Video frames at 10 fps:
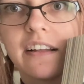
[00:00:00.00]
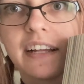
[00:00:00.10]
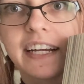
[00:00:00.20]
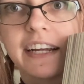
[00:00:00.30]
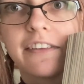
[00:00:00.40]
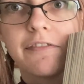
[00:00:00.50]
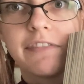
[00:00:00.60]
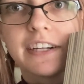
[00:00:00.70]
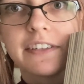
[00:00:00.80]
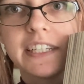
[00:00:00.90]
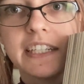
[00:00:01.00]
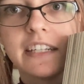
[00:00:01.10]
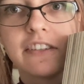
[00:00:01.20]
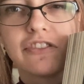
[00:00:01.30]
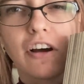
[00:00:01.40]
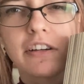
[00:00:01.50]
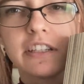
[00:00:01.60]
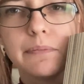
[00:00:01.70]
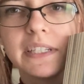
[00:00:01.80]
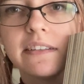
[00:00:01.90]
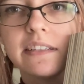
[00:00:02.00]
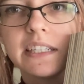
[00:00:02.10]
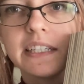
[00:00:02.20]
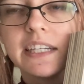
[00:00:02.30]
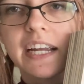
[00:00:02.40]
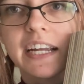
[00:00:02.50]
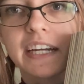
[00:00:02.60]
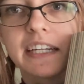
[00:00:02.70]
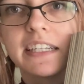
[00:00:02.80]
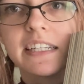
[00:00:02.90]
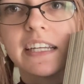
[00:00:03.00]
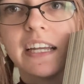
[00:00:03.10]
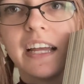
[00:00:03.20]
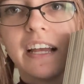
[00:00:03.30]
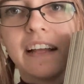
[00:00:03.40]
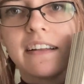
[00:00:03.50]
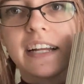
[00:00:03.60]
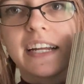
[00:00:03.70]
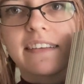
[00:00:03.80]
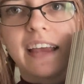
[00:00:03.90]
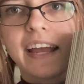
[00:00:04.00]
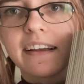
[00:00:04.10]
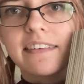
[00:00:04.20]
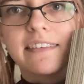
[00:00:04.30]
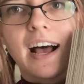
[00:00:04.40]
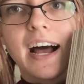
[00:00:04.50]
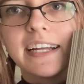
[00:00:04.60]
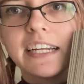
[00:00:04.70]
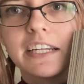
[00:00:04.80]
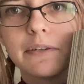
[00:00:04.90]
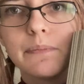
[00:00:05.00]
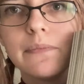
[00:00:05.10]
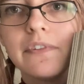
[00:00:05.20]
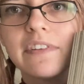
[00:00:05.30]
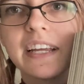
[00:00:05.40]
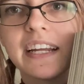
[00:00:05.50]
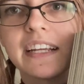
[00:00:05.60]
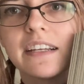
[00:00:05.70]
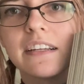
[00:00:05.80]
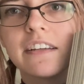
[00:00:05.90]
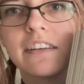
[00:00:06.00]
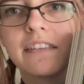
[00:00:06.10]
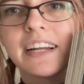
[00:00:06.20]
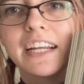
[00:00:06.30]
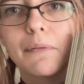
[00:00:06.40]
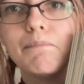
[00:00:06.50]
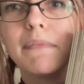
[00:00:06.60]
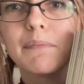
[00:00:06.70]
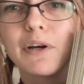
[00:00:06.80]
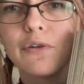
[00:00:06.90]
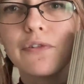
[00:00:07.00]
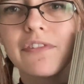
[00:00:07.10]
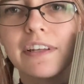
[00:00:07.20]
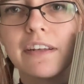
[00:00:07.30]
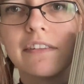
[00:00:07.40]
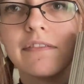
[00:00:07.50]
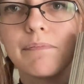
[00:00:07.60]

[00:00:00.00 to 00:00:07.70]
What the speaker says: Like, it's very documenty and, like, text IMs and, like, memos and,